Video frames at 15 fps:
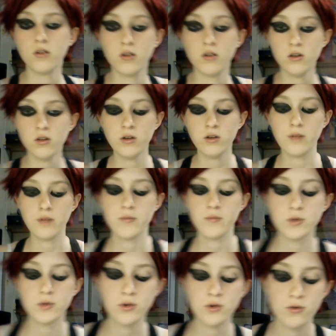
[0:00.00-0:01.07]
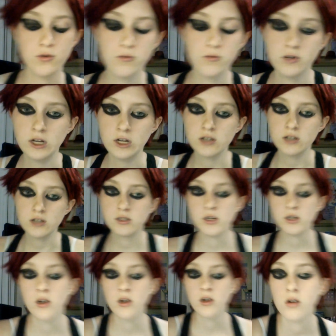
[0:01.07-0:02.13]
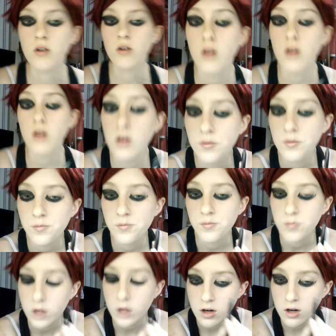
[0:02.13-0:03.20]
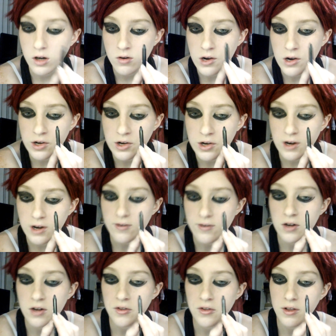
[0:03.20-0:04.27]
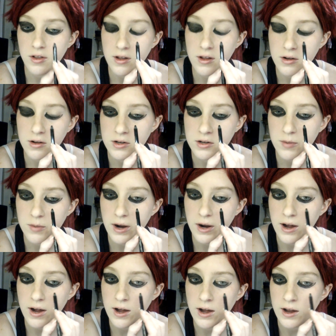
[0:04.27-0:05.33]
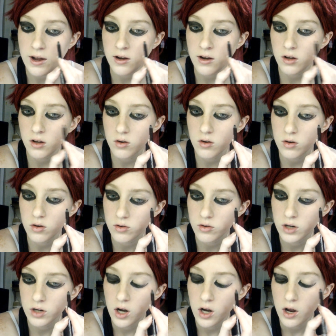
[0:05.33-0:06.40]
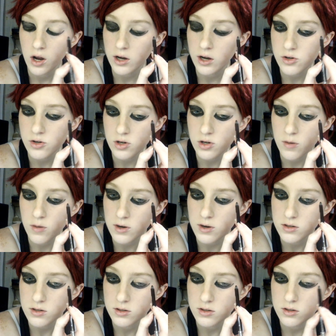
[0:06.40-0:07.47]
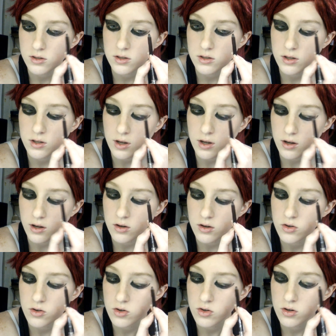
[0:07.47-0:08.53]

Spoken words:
okay. So next, I go under my eye and go over. I usually go about to the edge